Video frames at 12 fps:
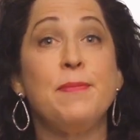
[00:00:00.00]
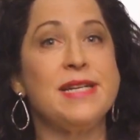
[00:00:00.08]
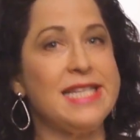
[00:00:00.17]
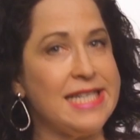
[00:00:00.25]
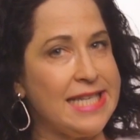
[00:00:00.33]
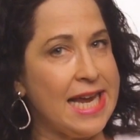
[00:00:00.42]

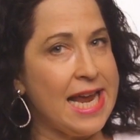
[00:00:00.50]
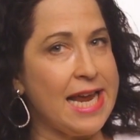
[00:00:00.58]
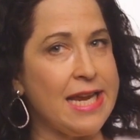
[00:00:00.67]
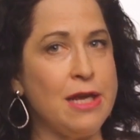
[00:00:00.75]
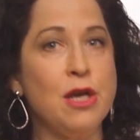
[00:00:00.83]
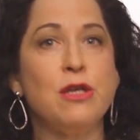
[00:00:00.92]
But
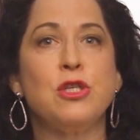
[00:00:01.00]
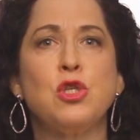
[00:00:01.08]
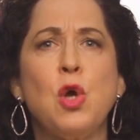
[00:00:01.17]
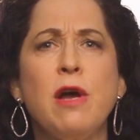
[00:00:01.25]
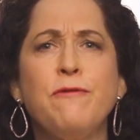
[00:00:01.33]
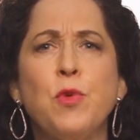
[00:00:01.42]
today,
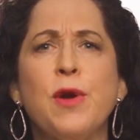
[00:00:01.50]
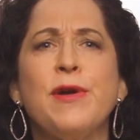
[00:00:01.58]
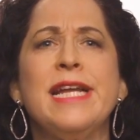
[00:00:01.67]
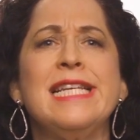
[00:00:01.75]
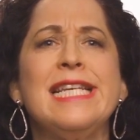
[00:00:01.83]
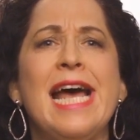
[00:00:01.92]
software
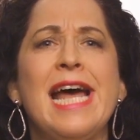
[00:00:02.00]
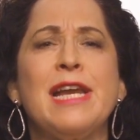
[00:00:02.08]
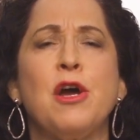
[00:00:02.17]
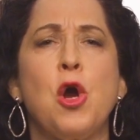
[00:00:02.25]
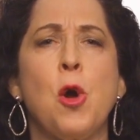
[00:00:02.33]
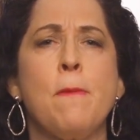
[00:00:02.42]
and
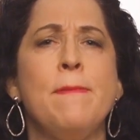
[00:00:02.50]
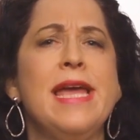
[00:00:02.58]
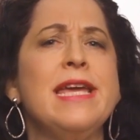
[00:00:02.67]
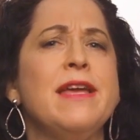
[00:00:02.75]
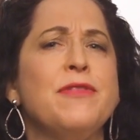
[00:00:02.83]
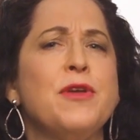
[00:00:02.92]
data are
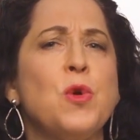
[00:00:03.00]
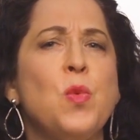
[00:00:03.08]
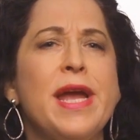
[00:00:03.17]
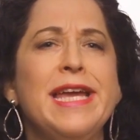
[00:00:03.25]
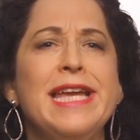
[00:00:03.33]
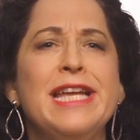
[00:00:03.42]
making their
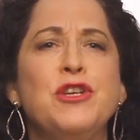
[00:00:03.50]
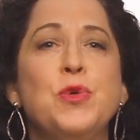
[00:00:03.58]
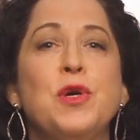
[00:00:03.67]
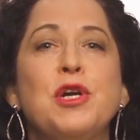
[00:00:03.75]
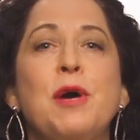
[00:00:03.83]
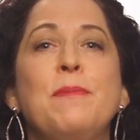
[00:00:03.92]
way into
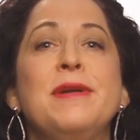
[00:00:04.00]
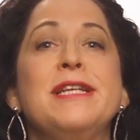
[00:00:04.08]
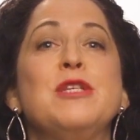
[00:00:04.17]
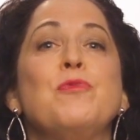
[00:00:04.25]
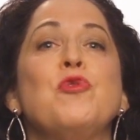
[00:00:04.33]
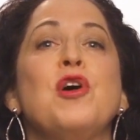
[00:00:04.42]
a
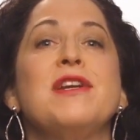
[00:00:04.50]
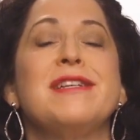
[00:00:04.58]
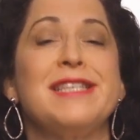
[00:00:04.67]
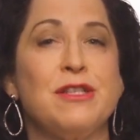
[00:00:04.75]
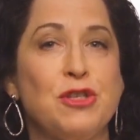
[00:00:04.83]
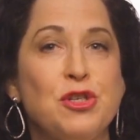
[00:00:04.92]
company's
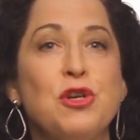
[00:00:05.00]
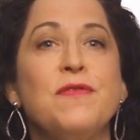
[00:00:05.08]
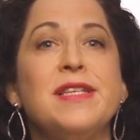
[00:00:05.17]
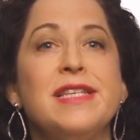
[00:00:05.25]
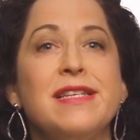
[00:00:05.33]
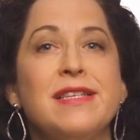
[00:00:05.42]
products and
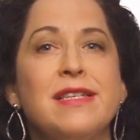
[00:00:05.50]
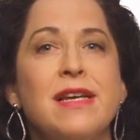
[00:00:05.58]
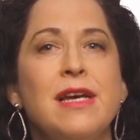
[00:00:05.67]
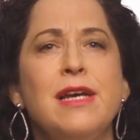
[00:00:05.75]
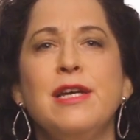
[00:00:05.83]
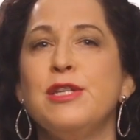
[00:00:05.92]
services,
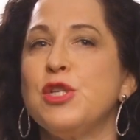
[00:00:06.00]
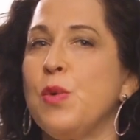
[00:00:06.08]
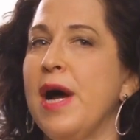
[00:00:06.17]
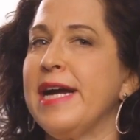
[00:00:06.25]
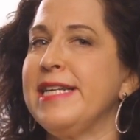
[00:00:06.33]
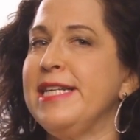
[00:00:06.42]
so
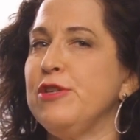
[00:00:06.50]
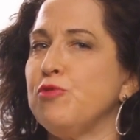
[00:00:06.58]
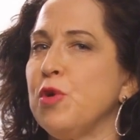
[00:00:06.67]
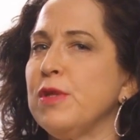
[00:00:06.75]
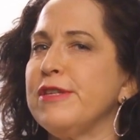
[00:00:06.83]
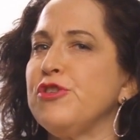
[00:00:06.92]
IT's
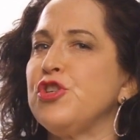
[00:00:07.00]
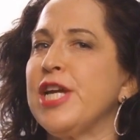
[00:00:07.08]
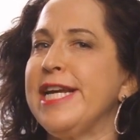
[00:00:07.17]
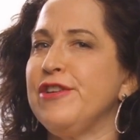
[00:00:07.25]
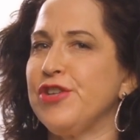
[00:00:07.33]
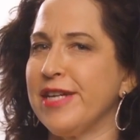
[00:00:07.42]
role is
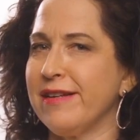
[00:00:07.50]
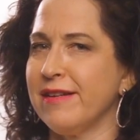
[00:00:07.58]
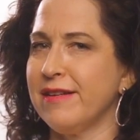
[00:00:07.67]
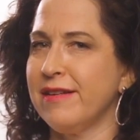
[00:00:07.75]
changing.